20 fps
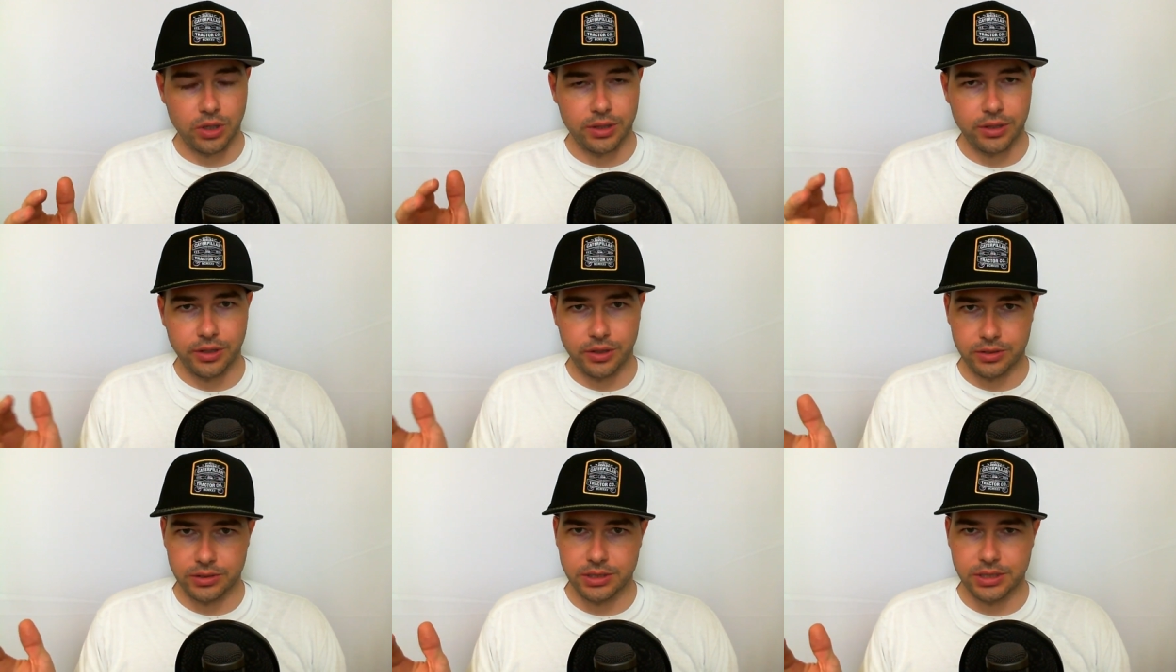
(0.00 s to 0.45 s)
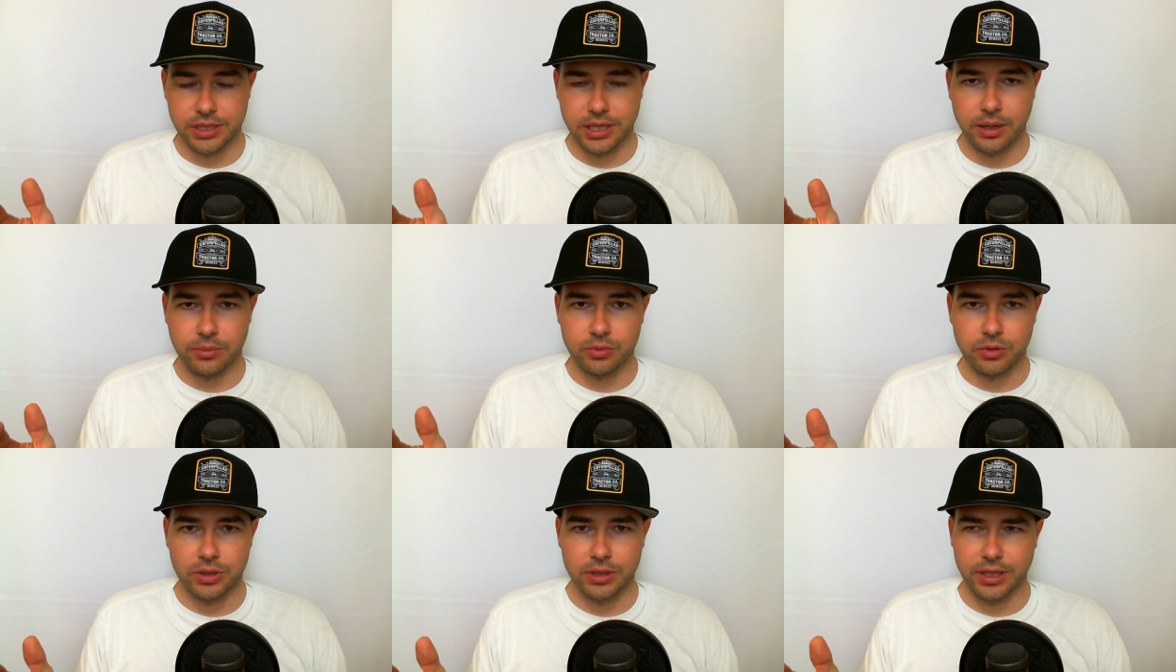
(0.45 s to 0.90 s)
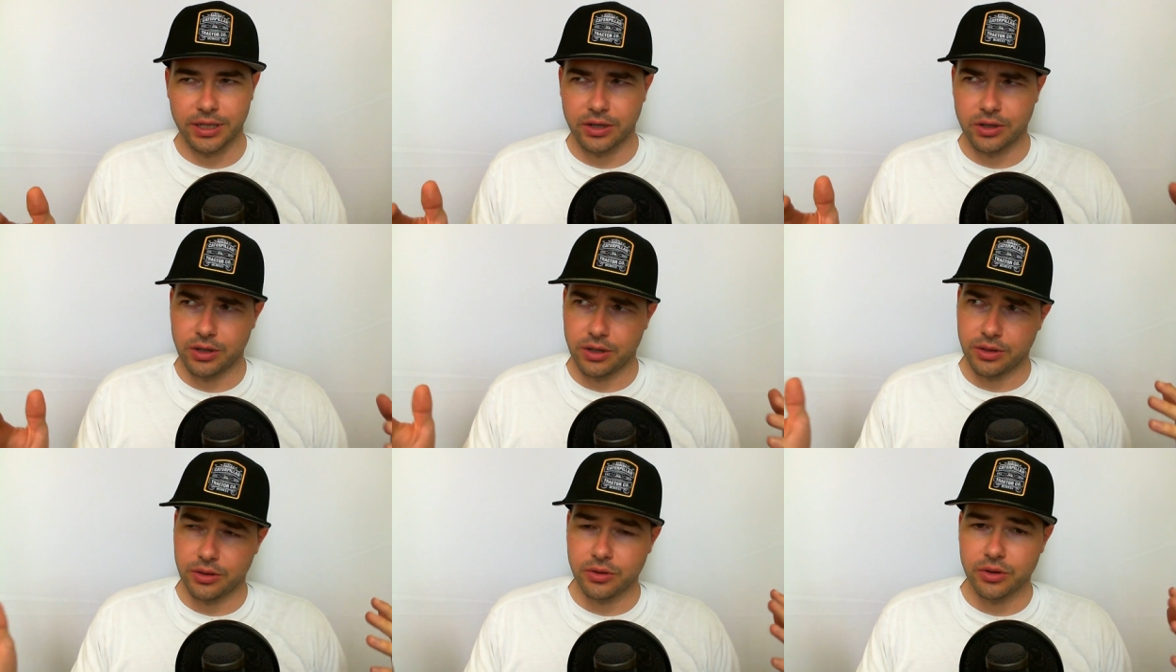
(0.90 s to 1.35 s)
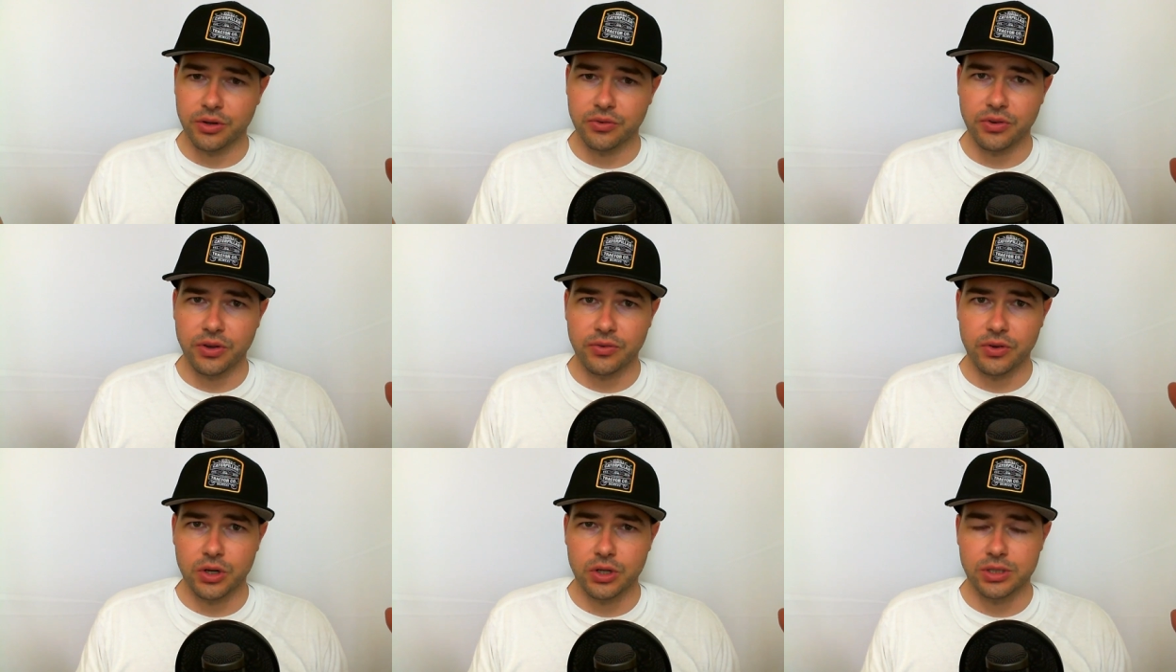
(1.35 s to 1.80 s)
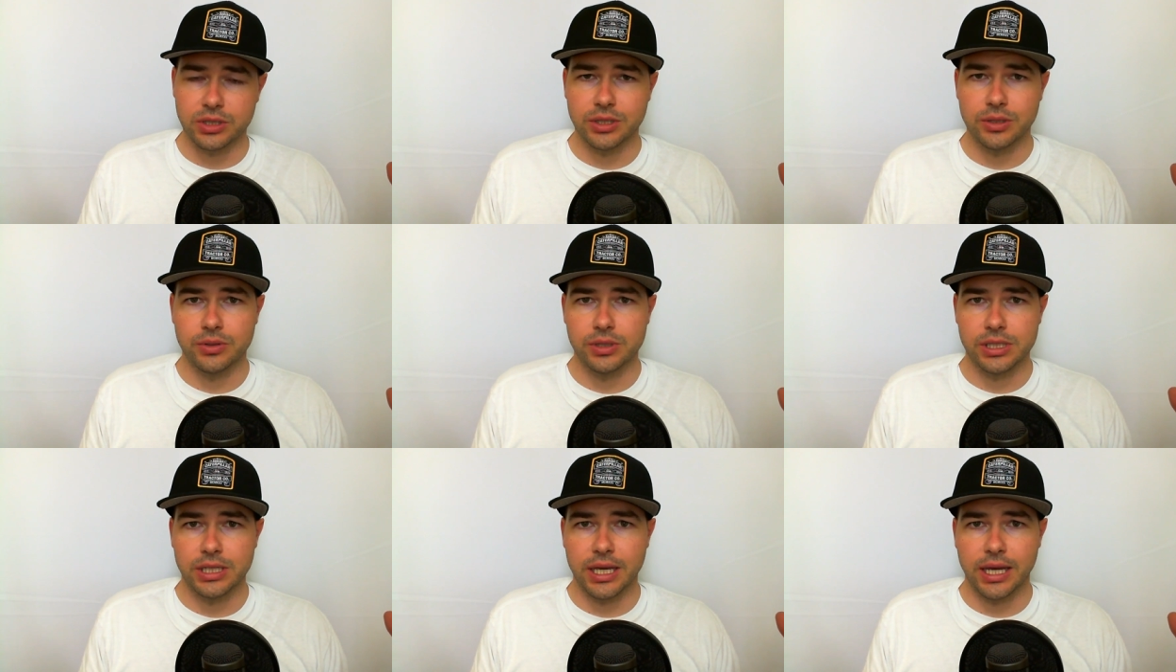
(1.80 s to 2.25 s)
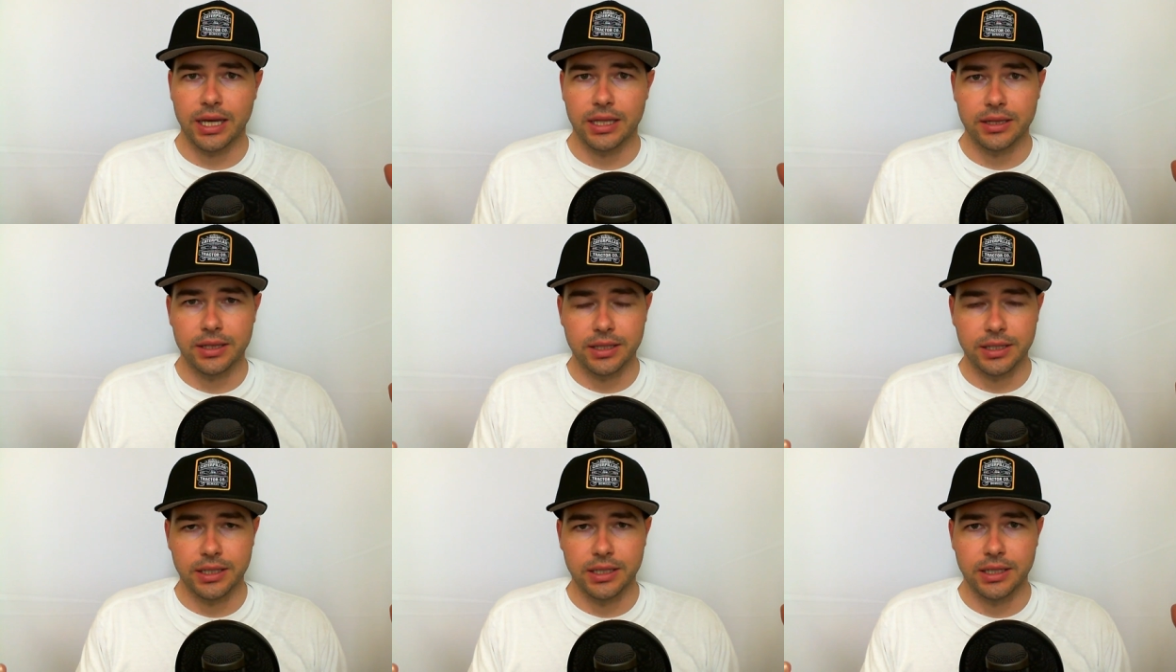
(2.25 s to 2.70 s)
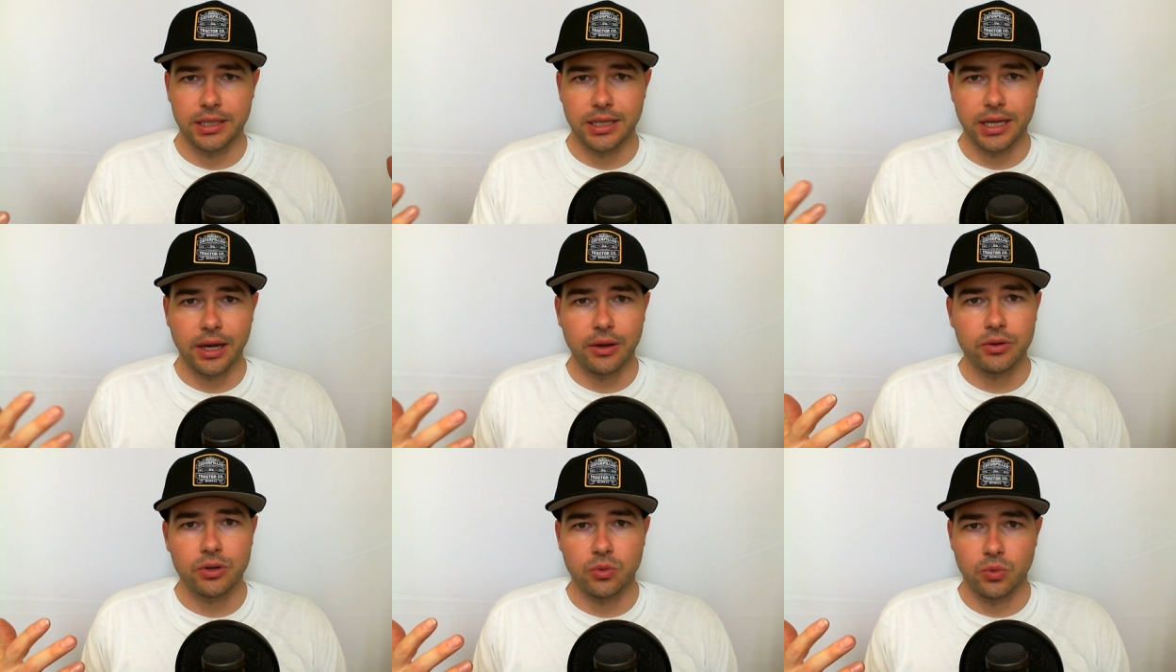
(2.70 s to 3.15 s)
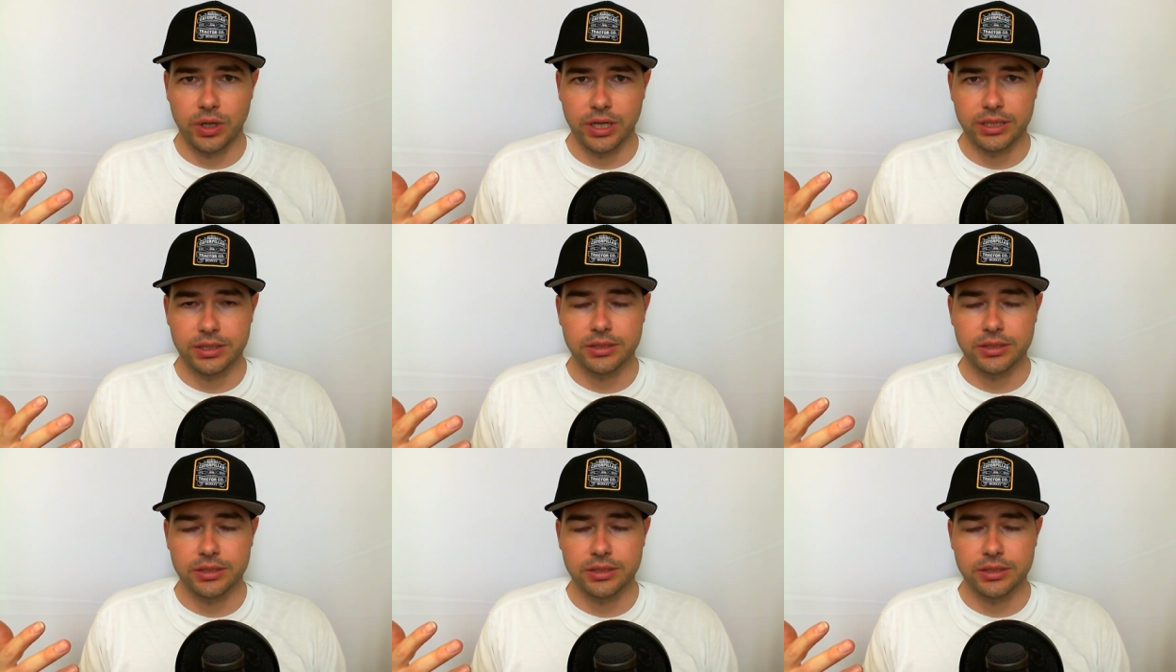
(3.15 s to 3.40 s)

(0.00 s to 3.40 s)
They are separate, like on a 3500 series cat, the counterweights.